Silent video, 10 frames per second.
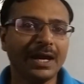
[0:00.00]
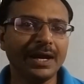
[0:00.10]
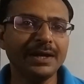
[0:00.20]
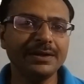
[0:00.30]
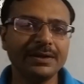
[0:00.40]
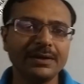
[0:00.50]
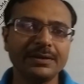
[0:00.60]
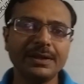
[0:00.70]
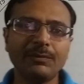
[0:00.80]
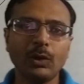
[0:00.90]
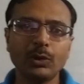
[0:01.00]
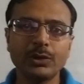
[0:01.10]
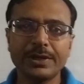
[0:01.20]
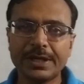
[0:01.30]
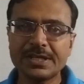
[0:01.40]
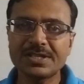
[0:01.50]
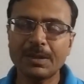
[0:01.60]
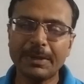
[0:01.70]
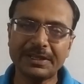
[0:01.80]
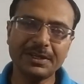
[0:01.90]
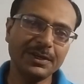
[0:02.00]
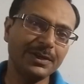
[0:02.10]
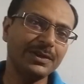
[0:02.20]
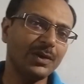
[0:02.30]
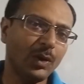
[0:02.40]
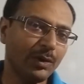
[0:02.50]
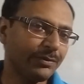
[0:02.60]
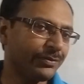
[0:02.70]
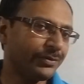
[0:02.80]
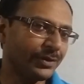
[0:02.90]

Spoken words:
and they follow the traditional method of